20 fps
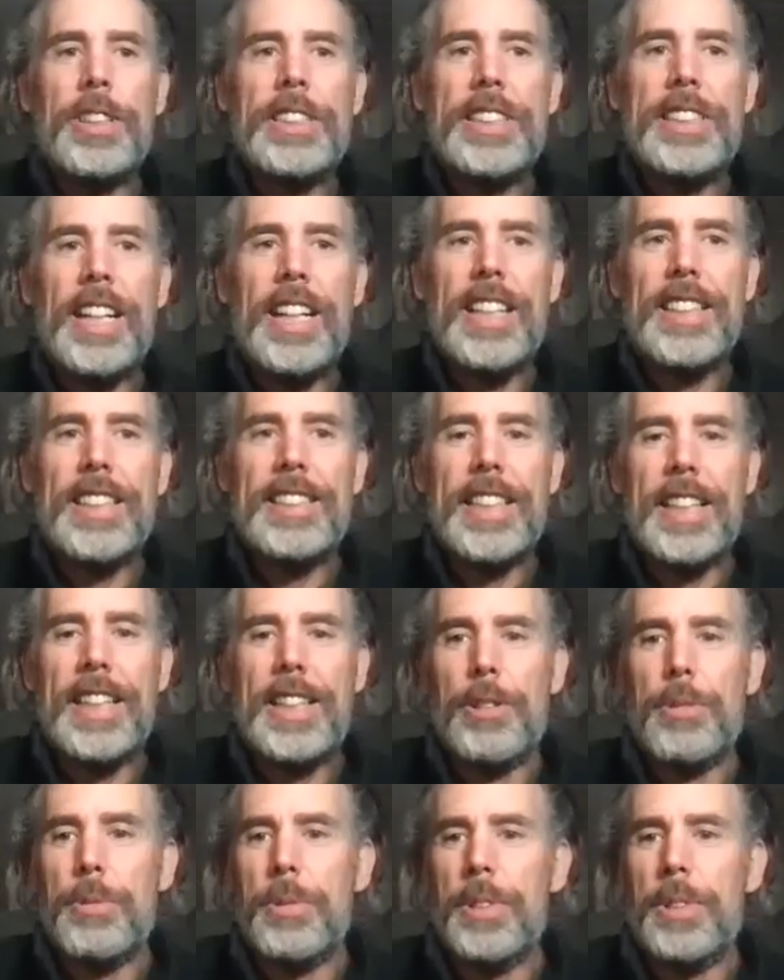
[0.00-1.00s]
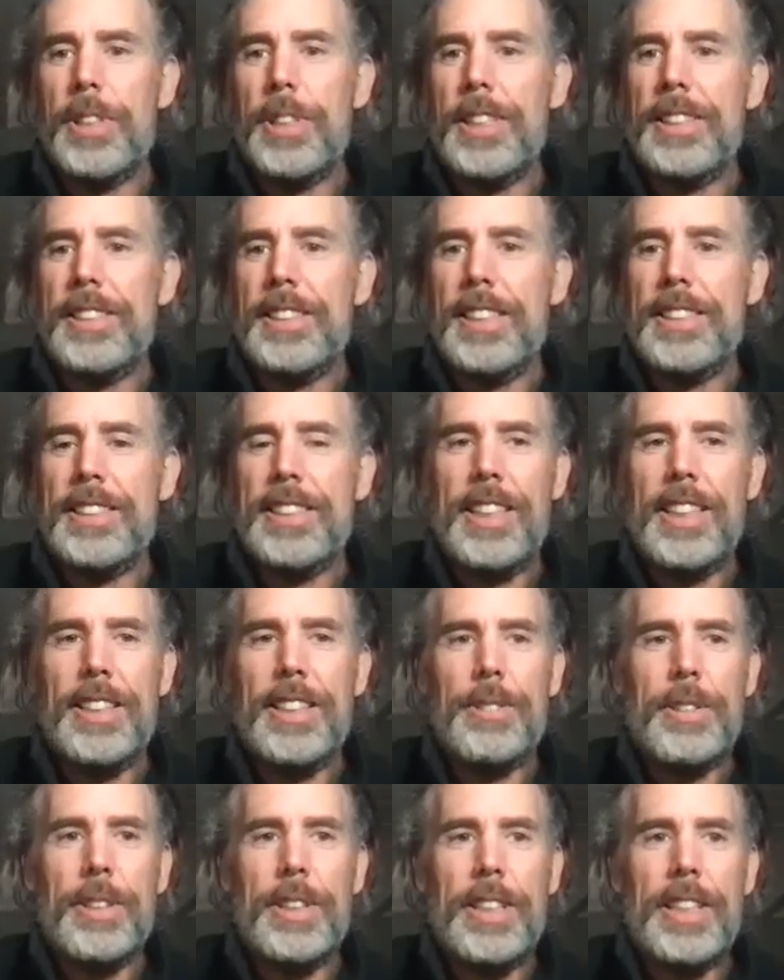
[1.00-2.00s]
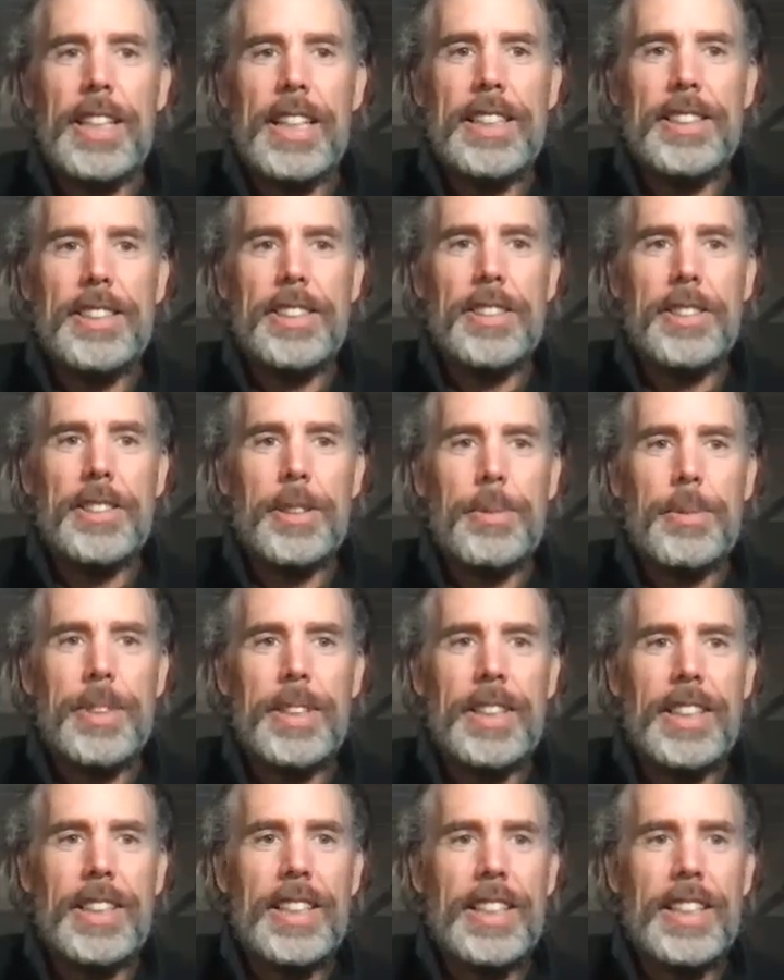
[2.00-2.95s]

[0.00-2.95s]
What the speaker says: stay on a second, Sensei, I wanted to ask you something.